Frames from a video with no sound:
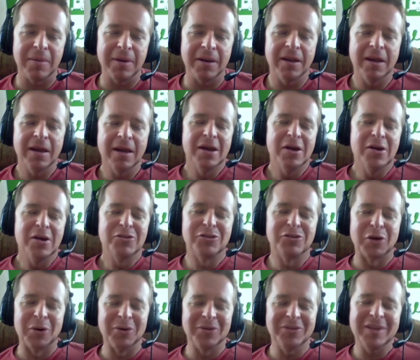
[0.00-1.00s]
I mean,
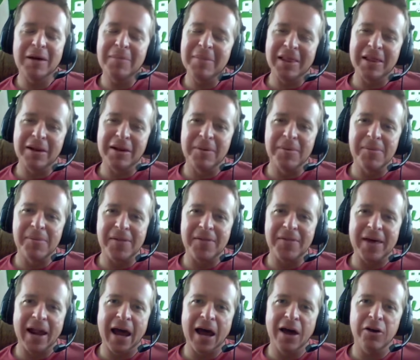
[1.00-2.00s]
so tell me a little bit
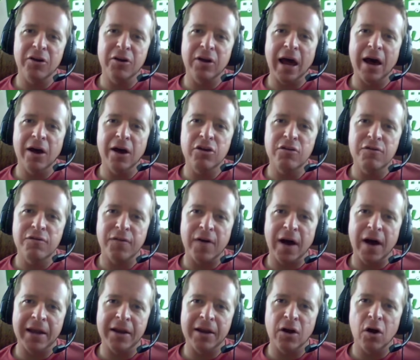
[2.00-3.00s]
about that. How do you
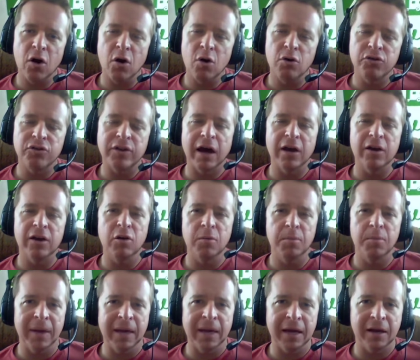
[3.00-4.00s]
find hosts? How do
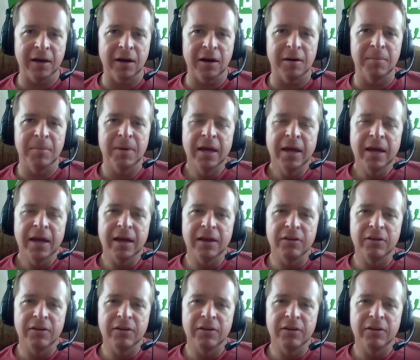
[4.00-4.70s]
you pick them?